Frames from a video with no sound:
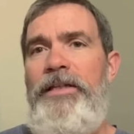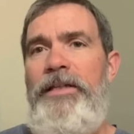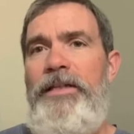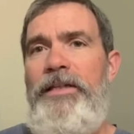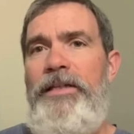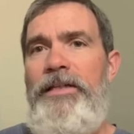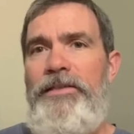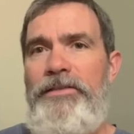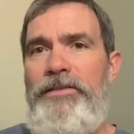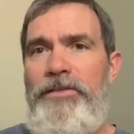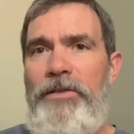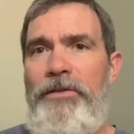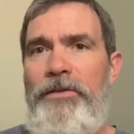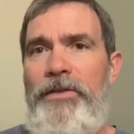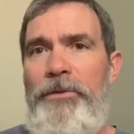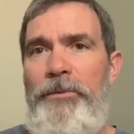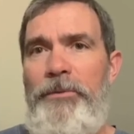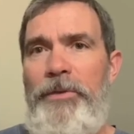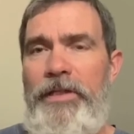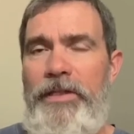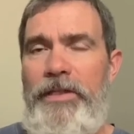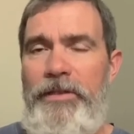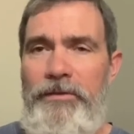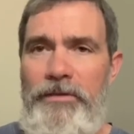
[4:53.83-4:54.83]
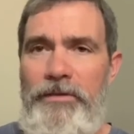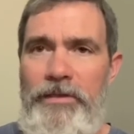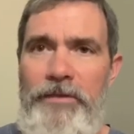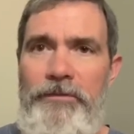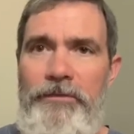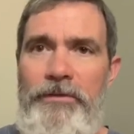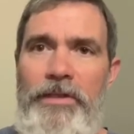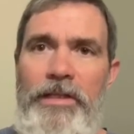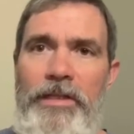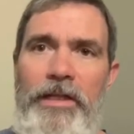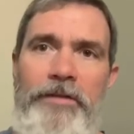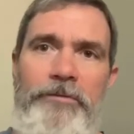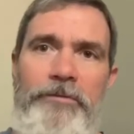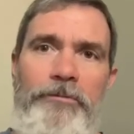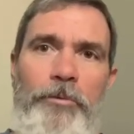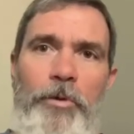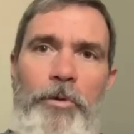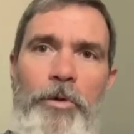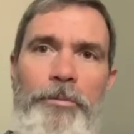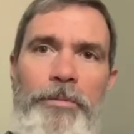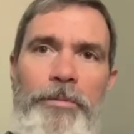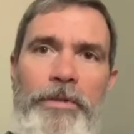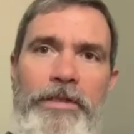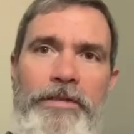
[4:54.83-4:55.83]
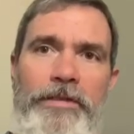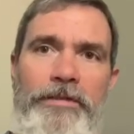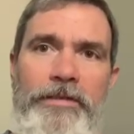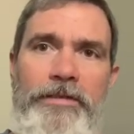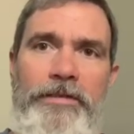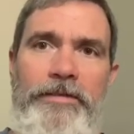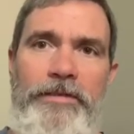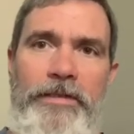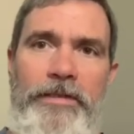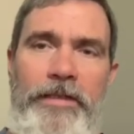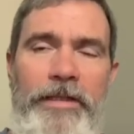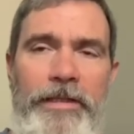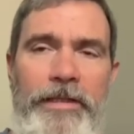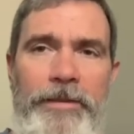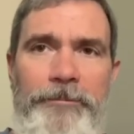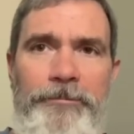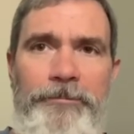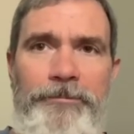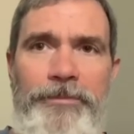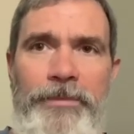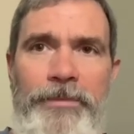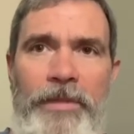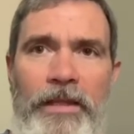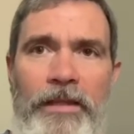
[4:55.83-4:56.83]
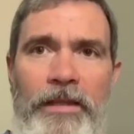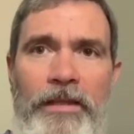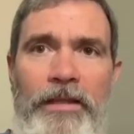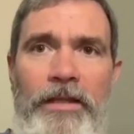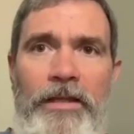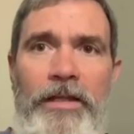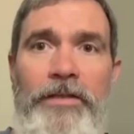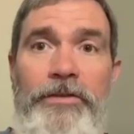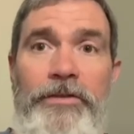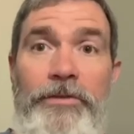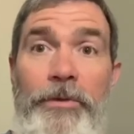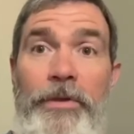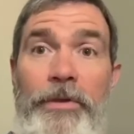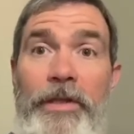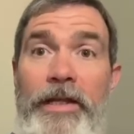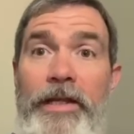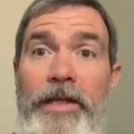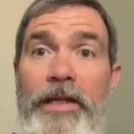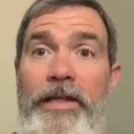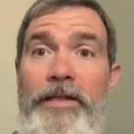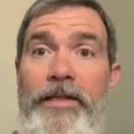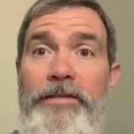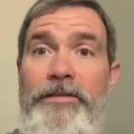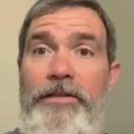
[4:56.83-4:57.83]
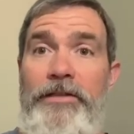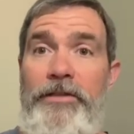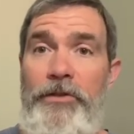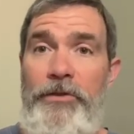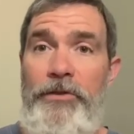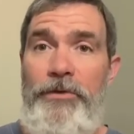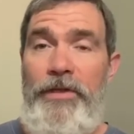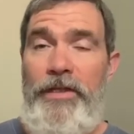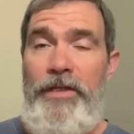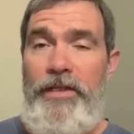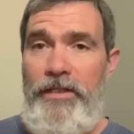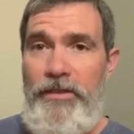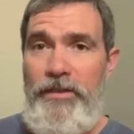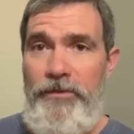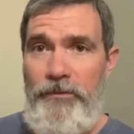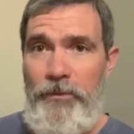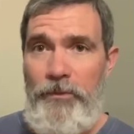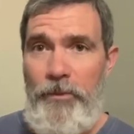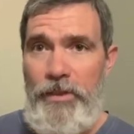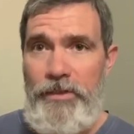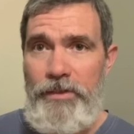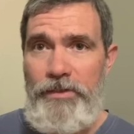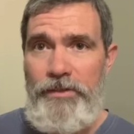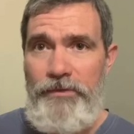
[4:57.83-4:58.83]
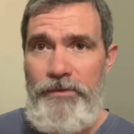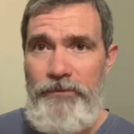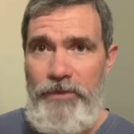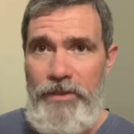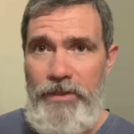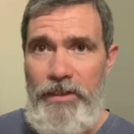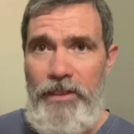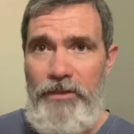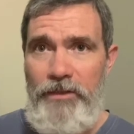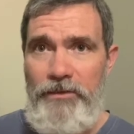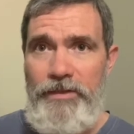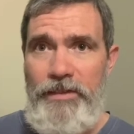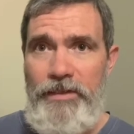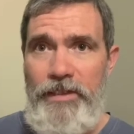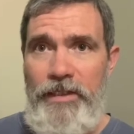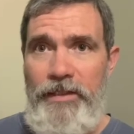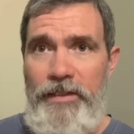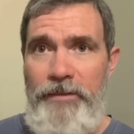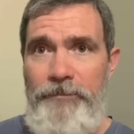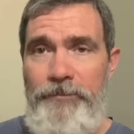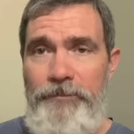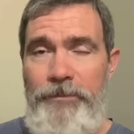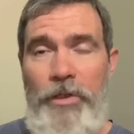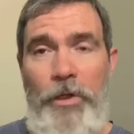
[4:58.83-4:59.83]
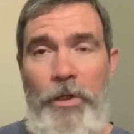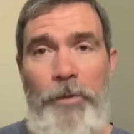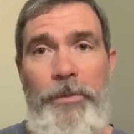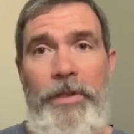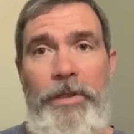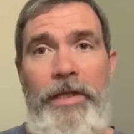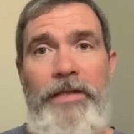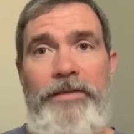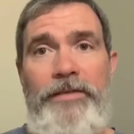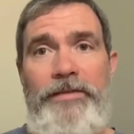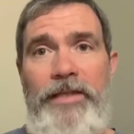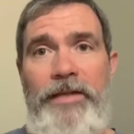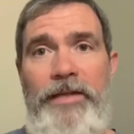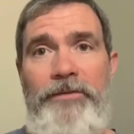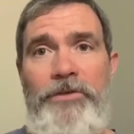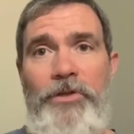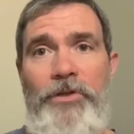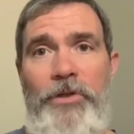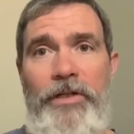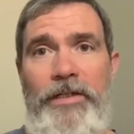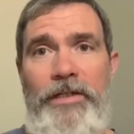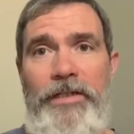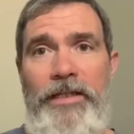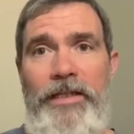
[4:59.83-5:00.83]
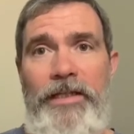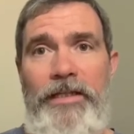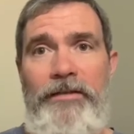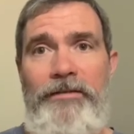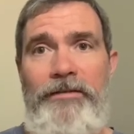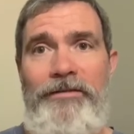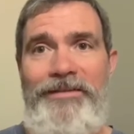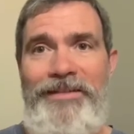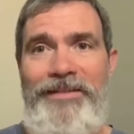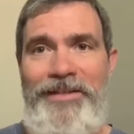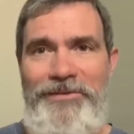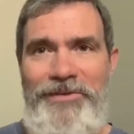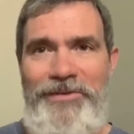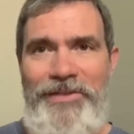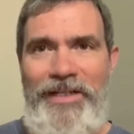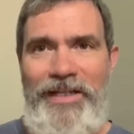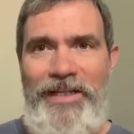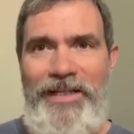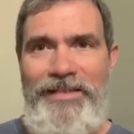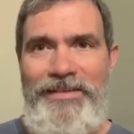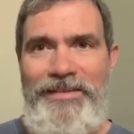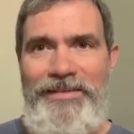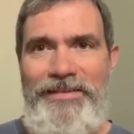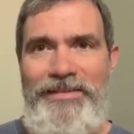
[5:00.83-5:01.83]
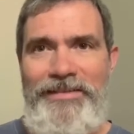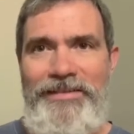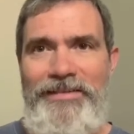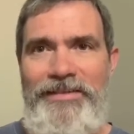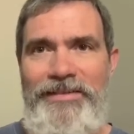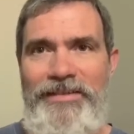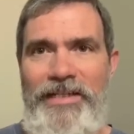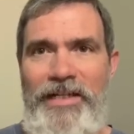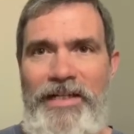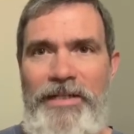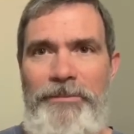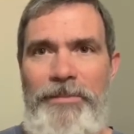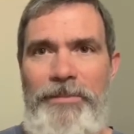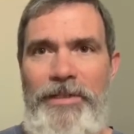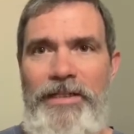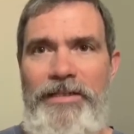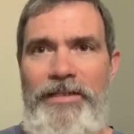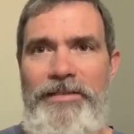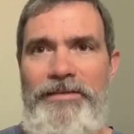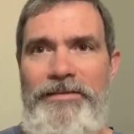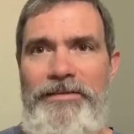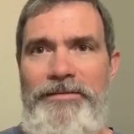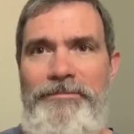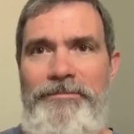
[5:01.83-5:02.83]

so that we can live a life more pleasing to him. So that, guys, I do thank you for watching the video today. Hope you guys have a great day. Love you guys. God bless.